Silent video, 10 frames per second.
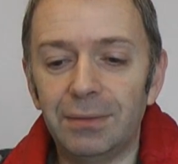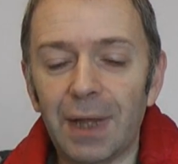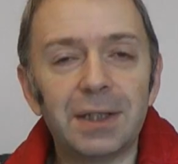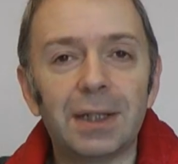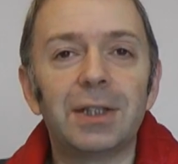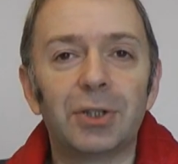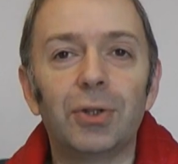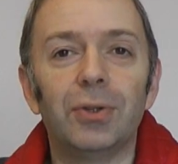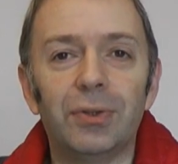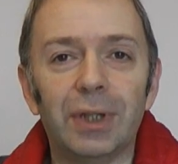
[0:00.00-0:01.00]
that's, that's a
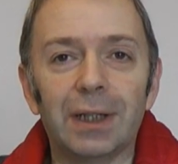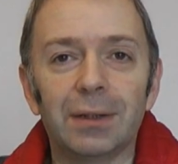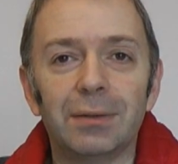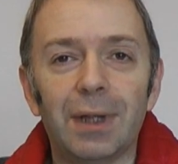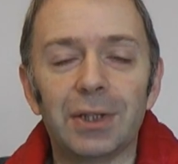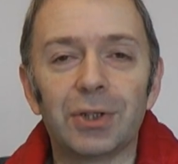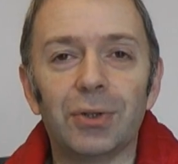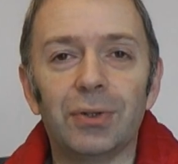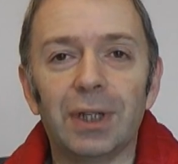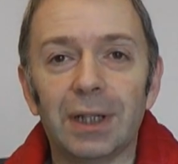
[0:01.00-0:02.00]
good thing, that's a
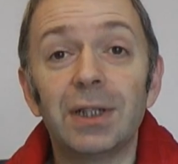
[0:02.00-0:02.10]
good thing,